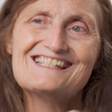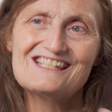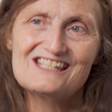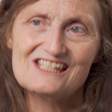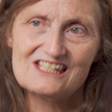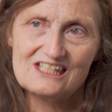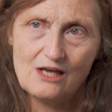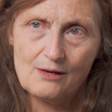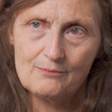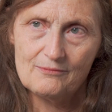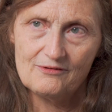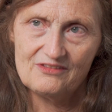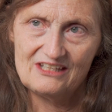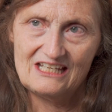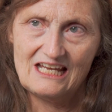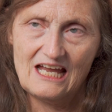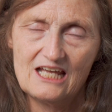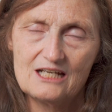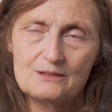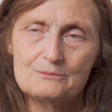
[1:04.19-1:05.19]
some of
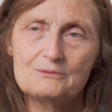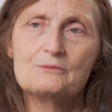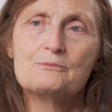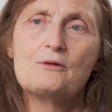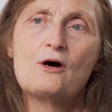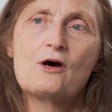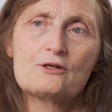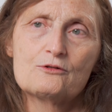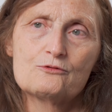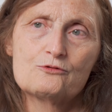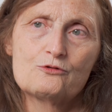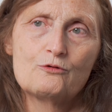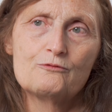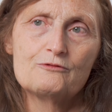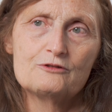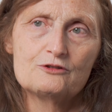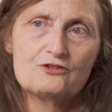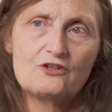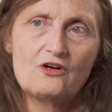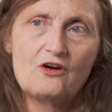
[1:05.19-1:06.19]
the animal models
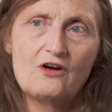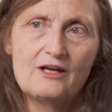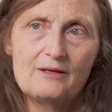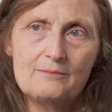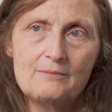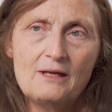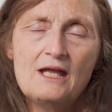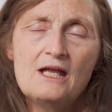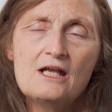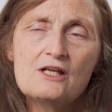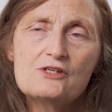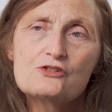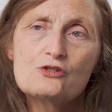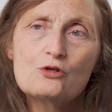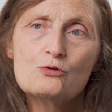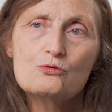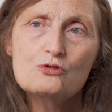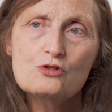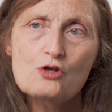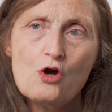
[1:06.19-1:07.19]
over time.
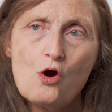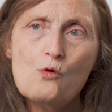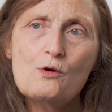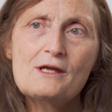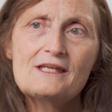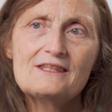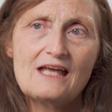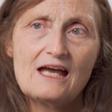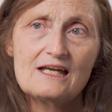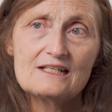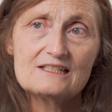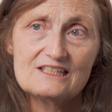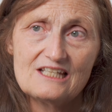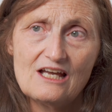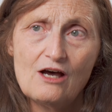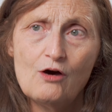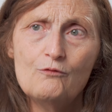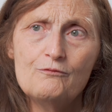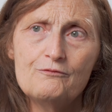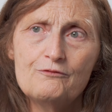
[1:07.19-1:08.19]
So knowing that is
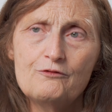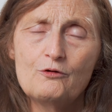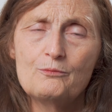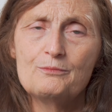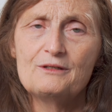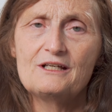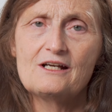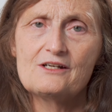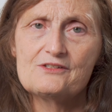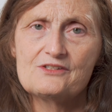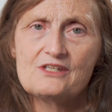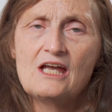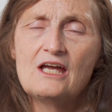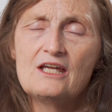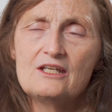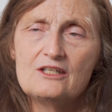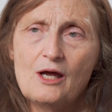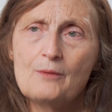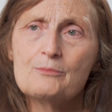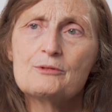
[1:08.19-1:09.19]
helpful because,
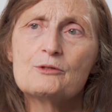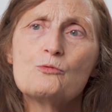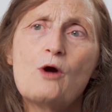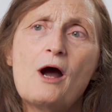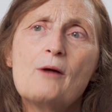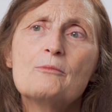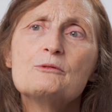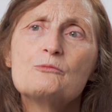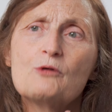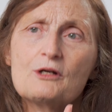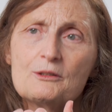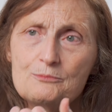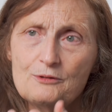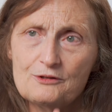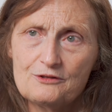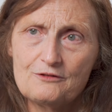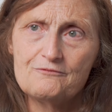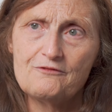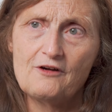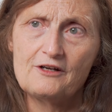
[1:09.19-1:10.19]
number one, we want to
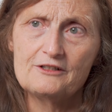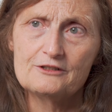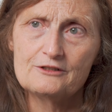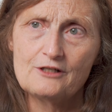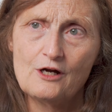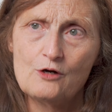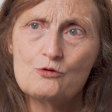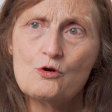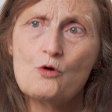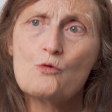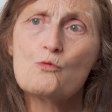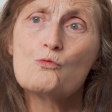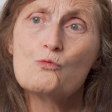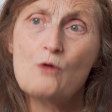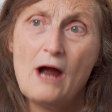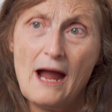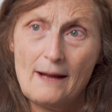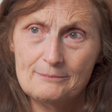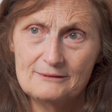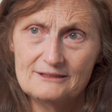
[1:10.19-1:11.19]
put the fire out
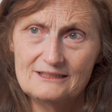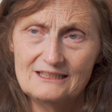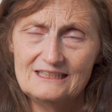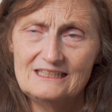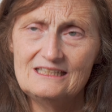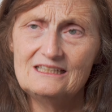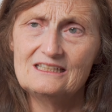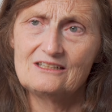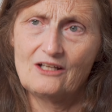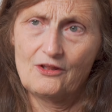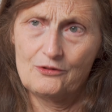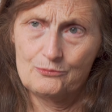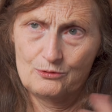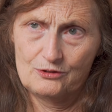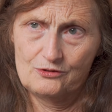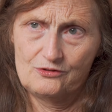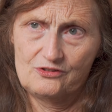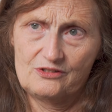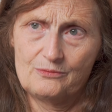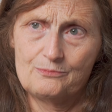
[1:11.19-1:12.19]
rapidly. In other
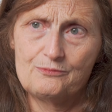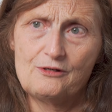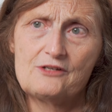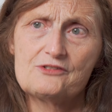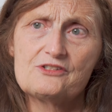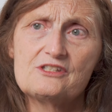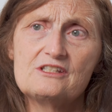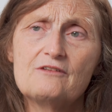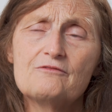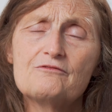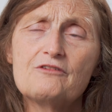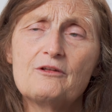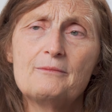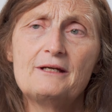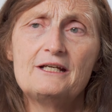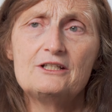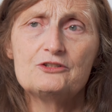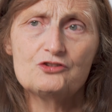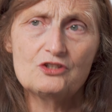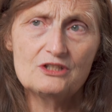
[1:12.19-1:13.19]
words, suppress the
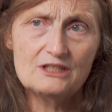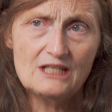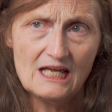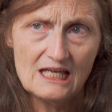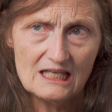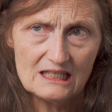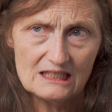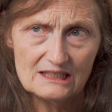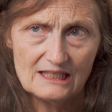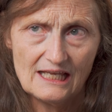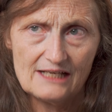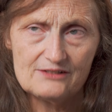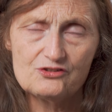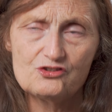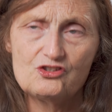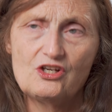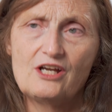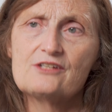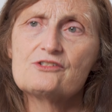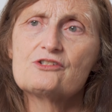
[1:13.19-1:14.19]
inflammation, less
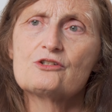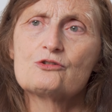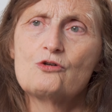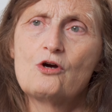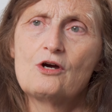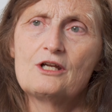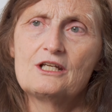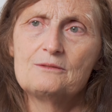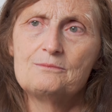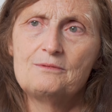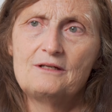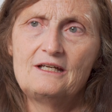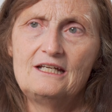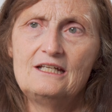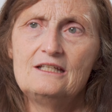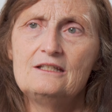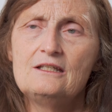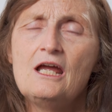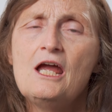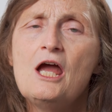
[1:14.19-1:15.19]
chance of chronic
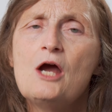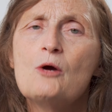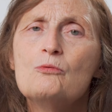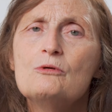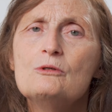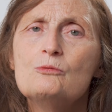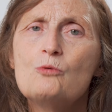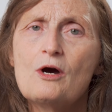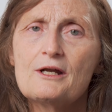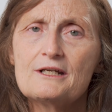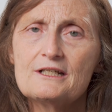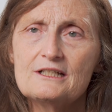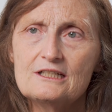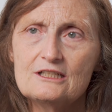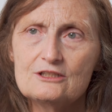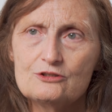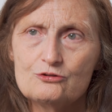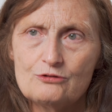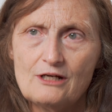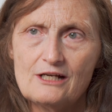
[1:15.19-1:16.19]
pain. We want to
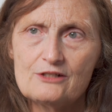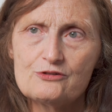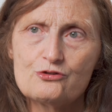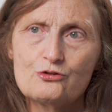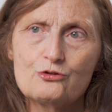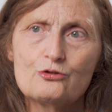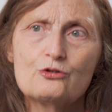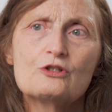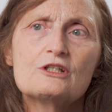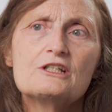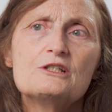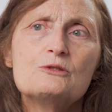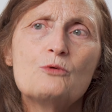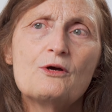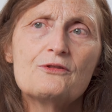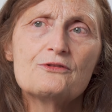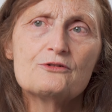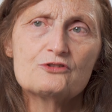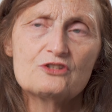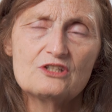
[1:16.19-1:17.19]
address early
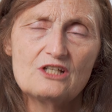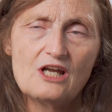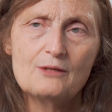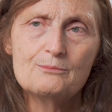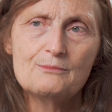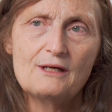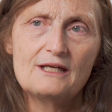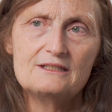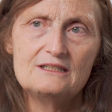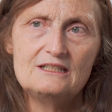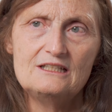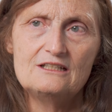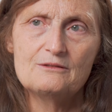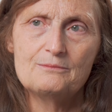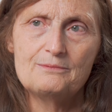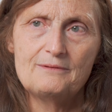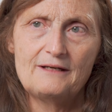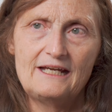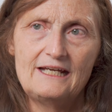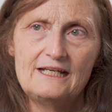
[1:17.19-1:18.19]
when there's an unmet need
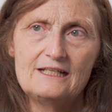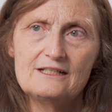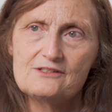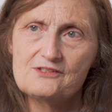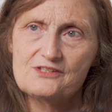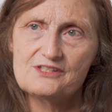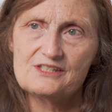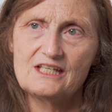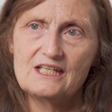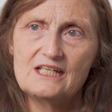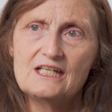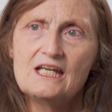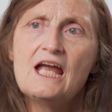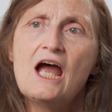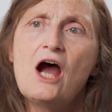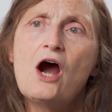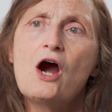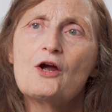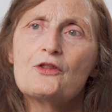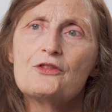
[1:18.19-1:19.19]
of pain and say,
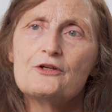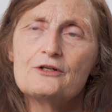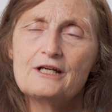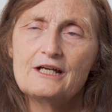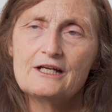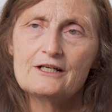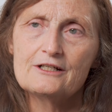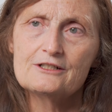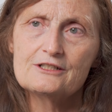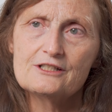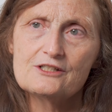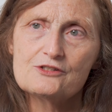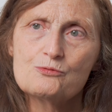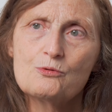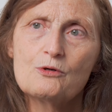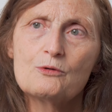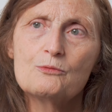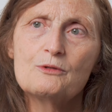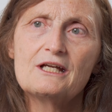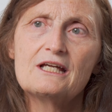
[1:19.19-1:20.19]
are there areas
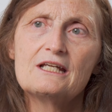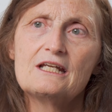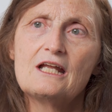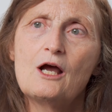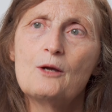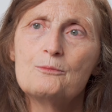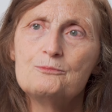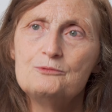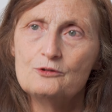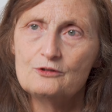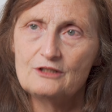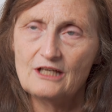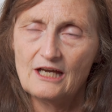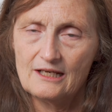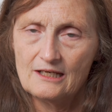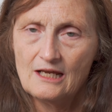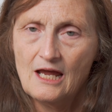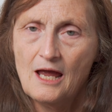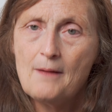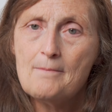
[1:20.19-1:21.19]
where we can help you
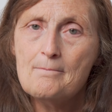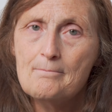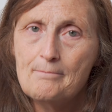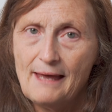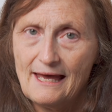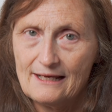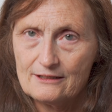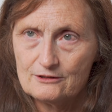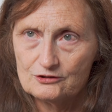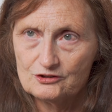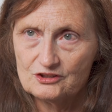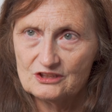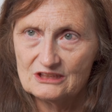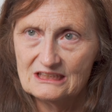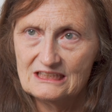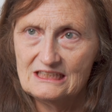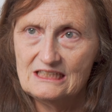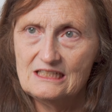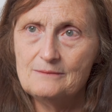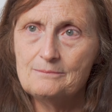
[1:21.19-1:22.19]
get better
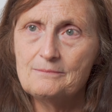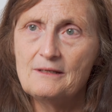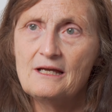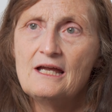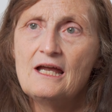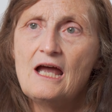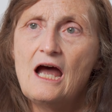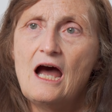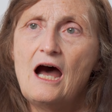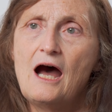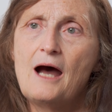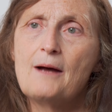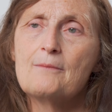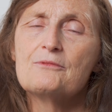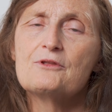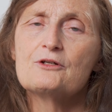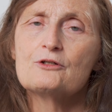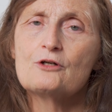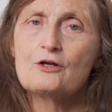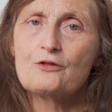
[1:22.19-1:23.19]
sleep?
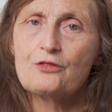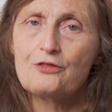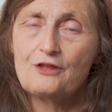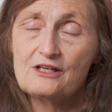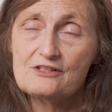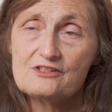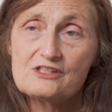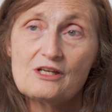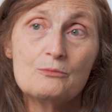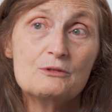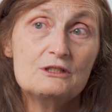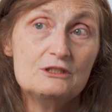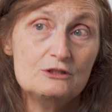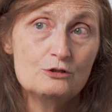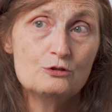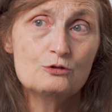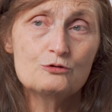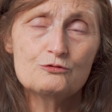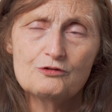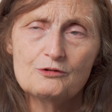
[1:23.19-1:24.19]
There are things that we
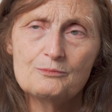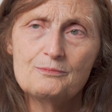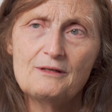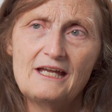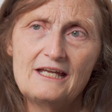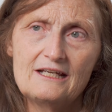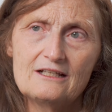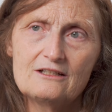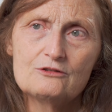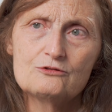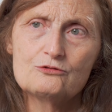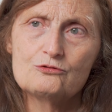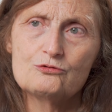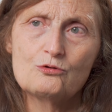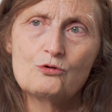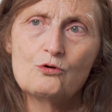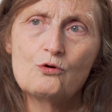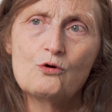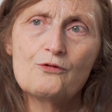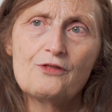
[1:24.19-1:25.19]
use for pain
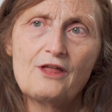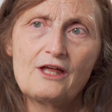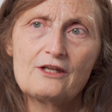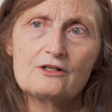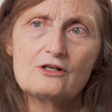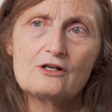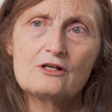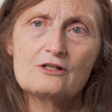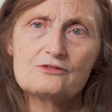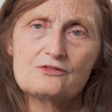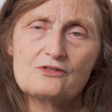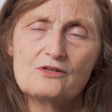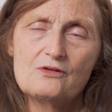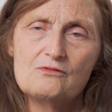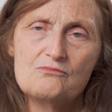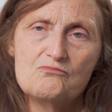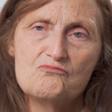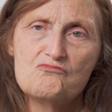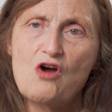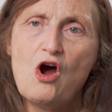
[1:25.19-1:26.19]
control that are
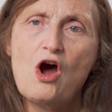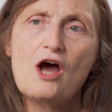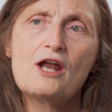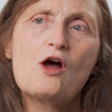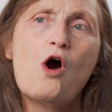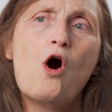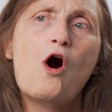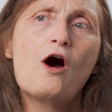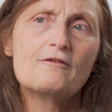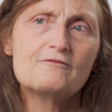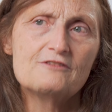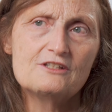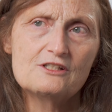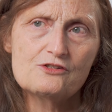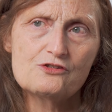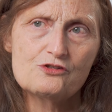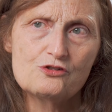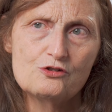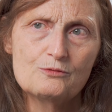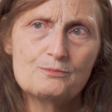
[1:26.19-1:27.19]
not
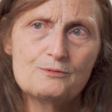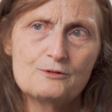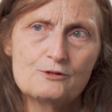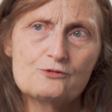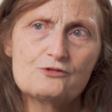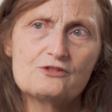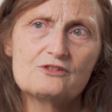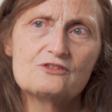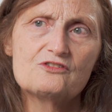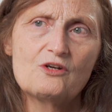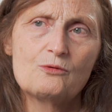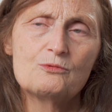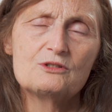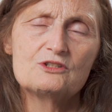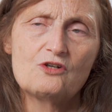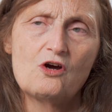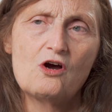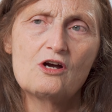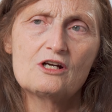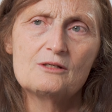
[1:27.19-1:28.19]
obvious to a person until we
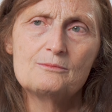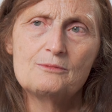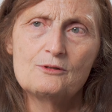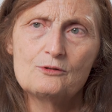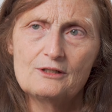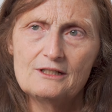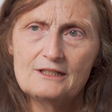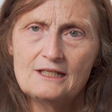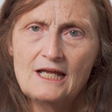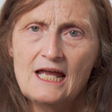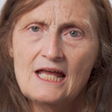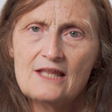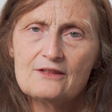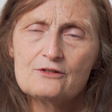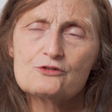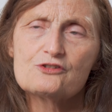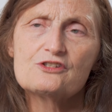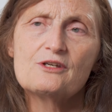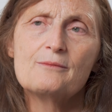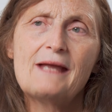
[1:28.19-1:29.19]
talk about it.
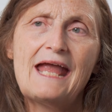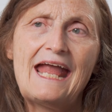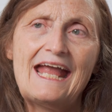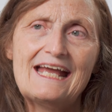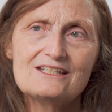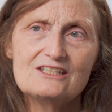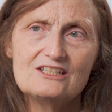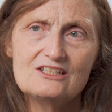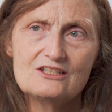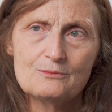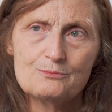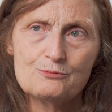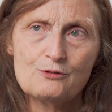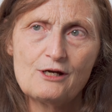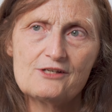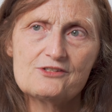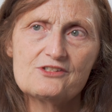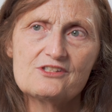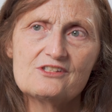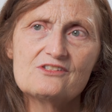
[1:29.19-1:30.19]
There's some
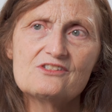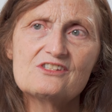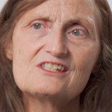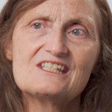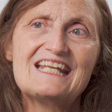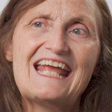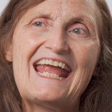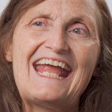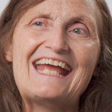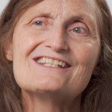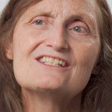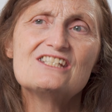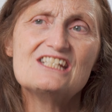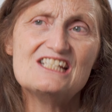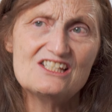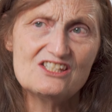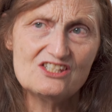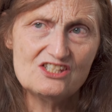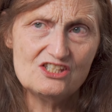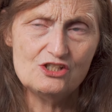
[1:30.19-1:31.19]
antidepressants and
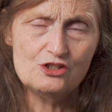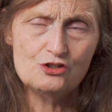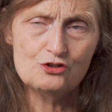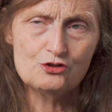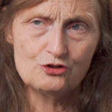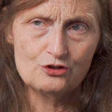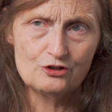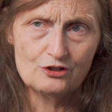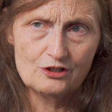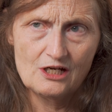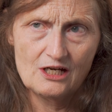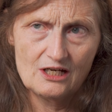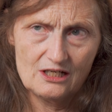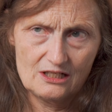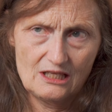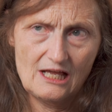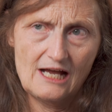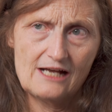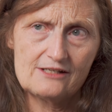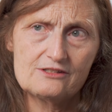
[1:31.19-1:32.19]
anti-seizure
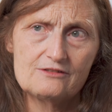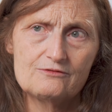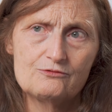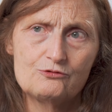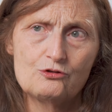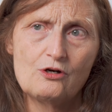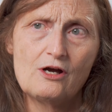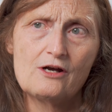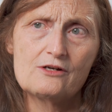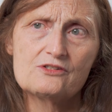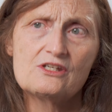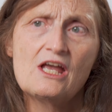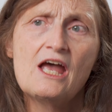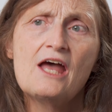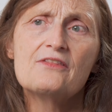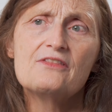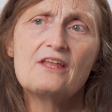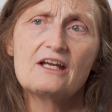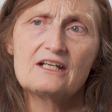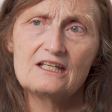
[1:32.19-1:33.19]
class of drugs
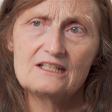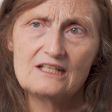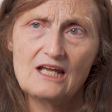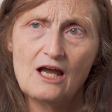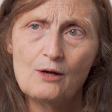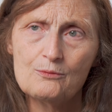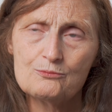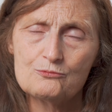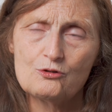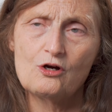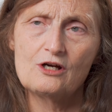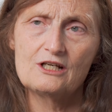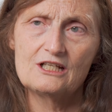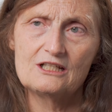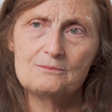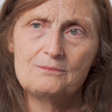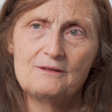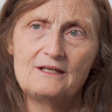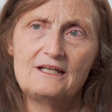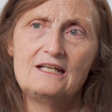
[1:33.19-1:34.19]
that can help
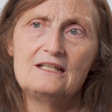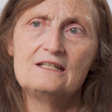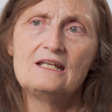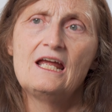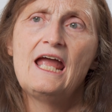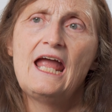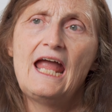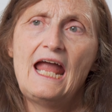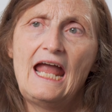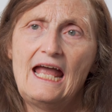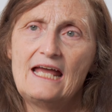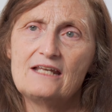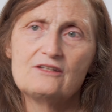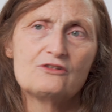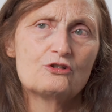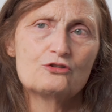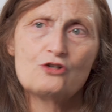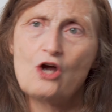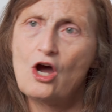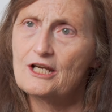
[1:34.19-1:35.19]
chronic pain, and
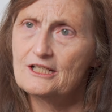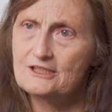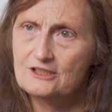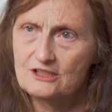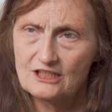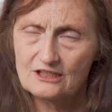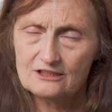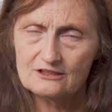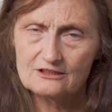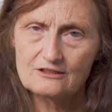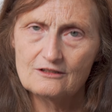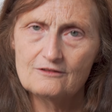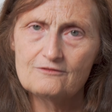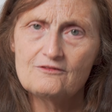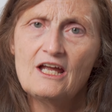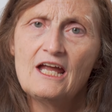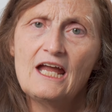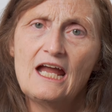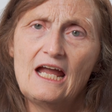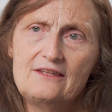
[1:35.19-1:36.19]
they're not addictive
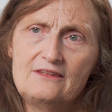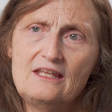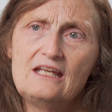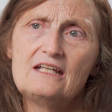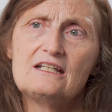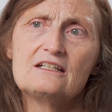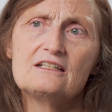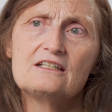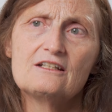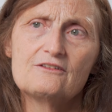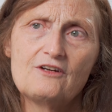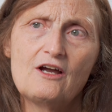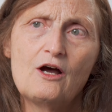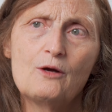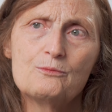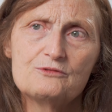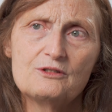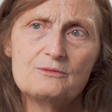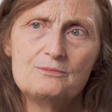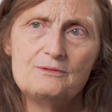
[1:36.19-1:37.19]
and they can give
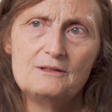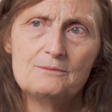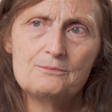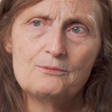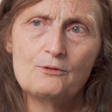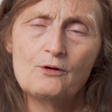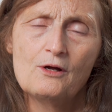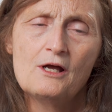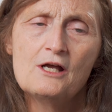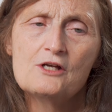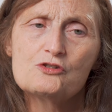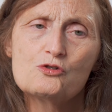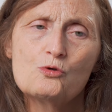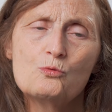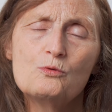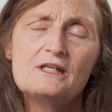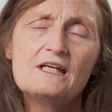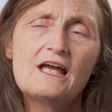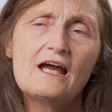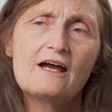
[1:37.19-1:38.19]
help to people. So
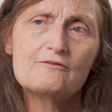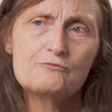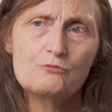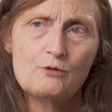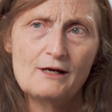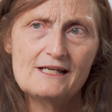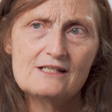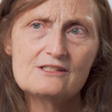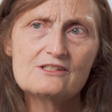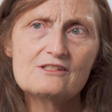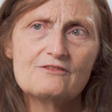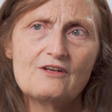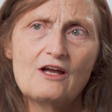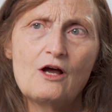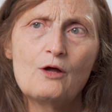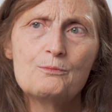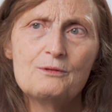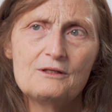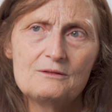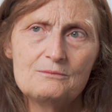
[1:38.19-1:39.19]
we have ways of
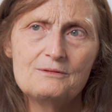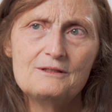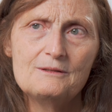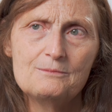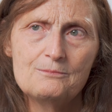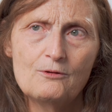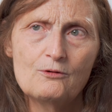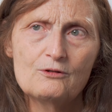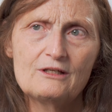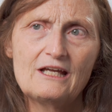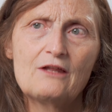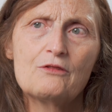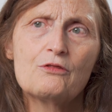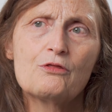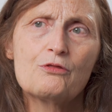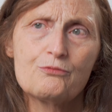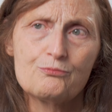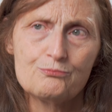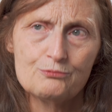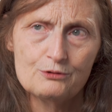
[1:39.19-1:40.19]
helping people get
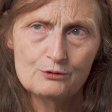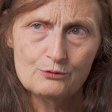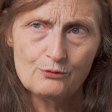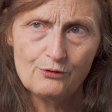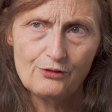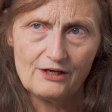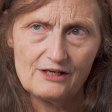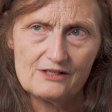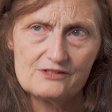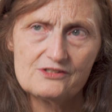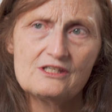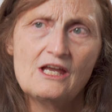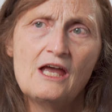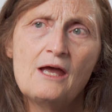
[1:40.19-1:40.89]
through this,